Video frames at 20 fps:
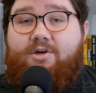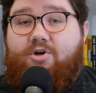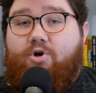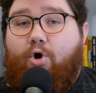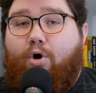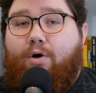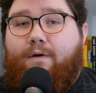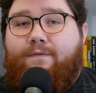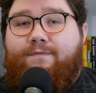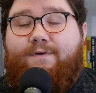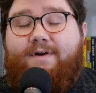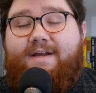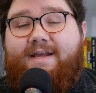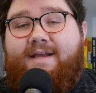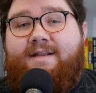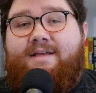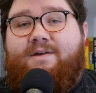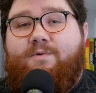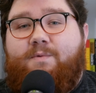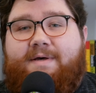goal for
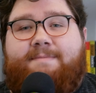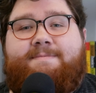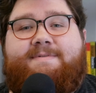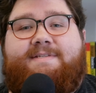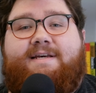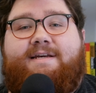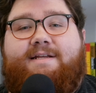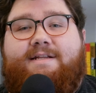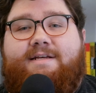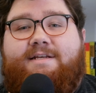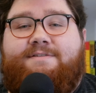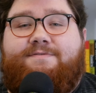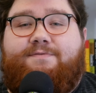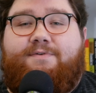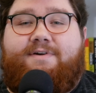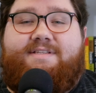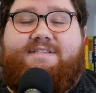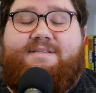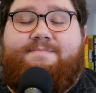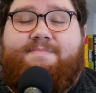any website is
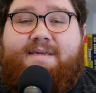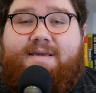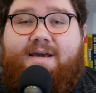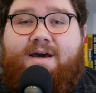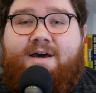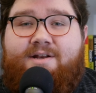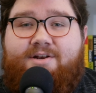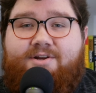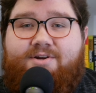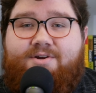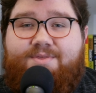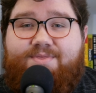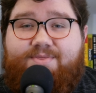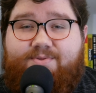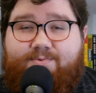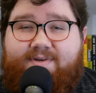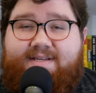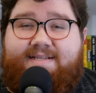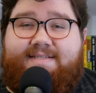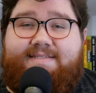for it to be under
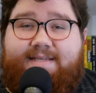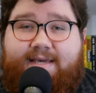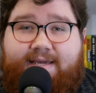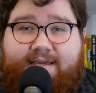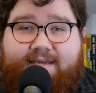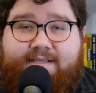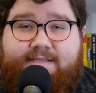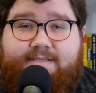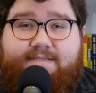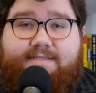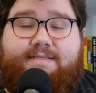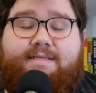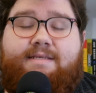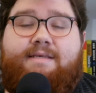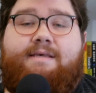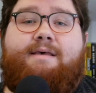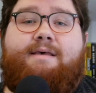three seconds.